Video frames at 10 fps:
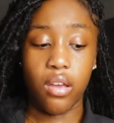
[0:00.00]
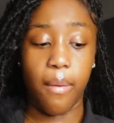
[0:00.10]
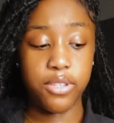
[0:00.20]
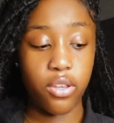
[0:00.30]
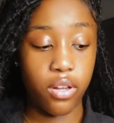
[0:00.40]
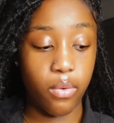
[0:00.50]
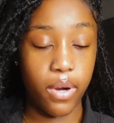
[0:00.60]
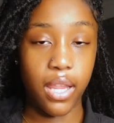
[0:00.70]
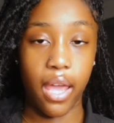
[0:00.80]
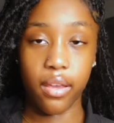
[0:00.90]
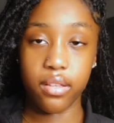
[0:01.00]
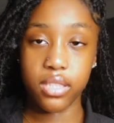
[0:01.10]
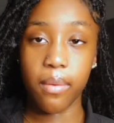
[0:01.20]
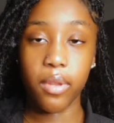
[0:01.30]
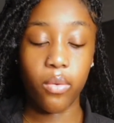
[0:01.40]
I'm still gonna wear like
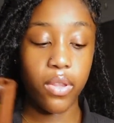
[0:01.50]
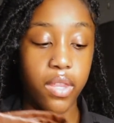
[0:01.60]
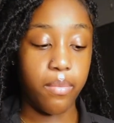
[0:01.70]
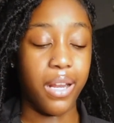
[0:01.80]
something with it,